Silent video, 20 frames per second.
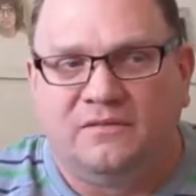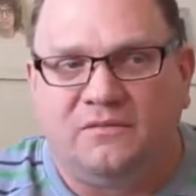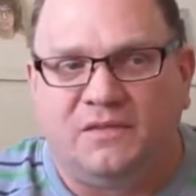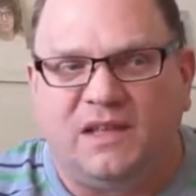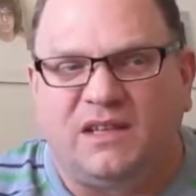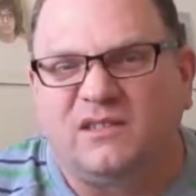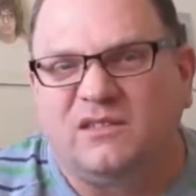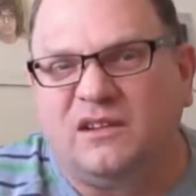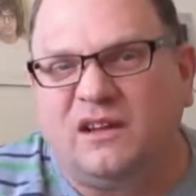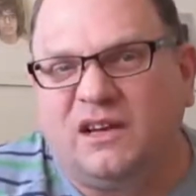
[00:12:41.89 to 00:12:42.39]

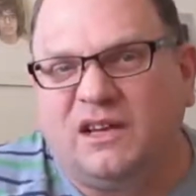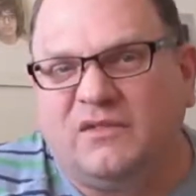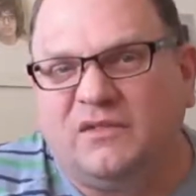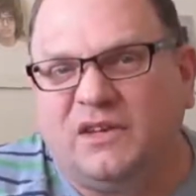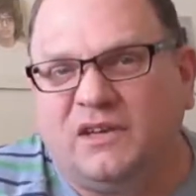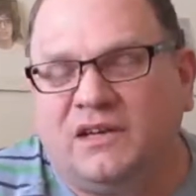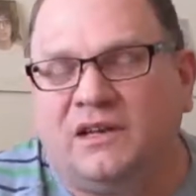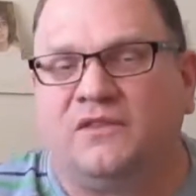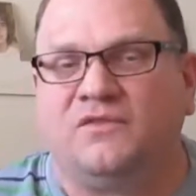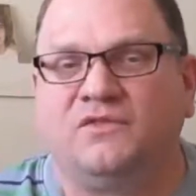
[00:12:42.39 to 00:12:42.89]
That's not even
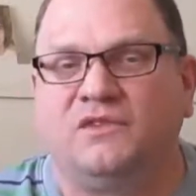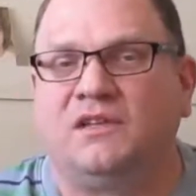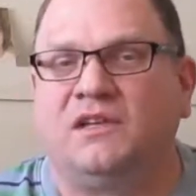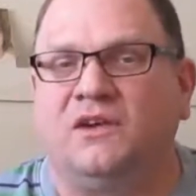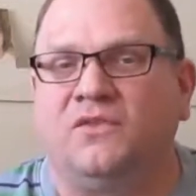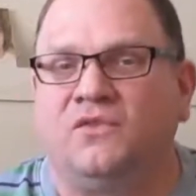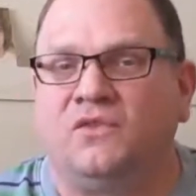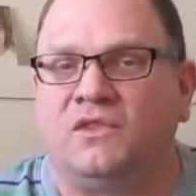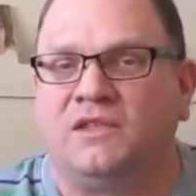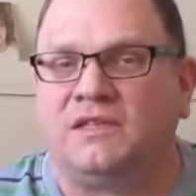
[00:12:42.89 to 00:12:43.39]
enough to
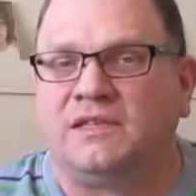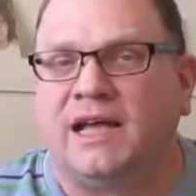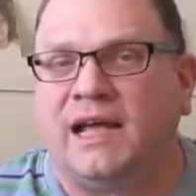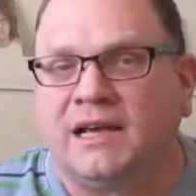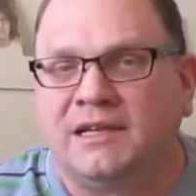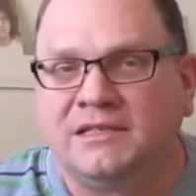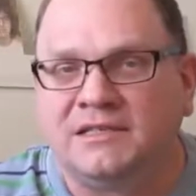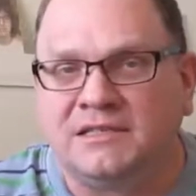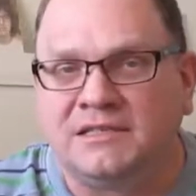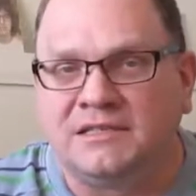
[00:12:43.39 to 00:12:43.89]
cover the
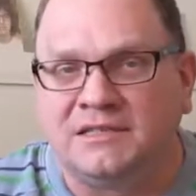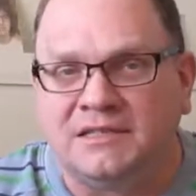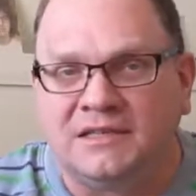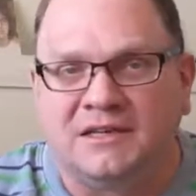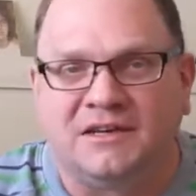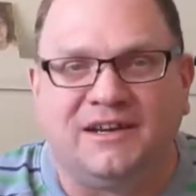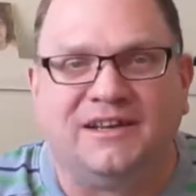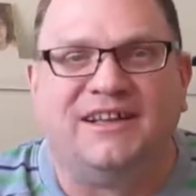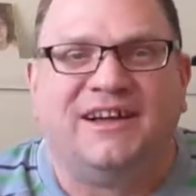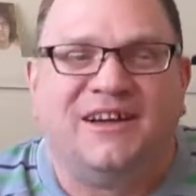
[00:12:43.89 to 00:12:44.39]
taxes
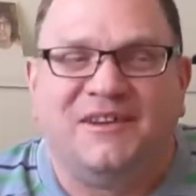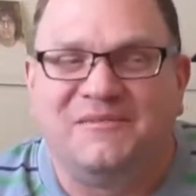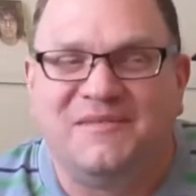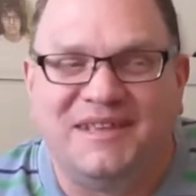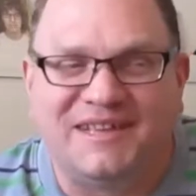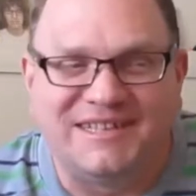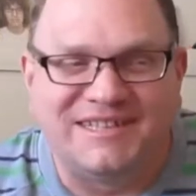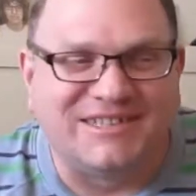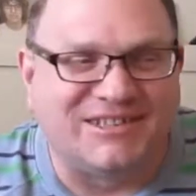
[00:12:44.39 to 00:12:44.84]
that are coming.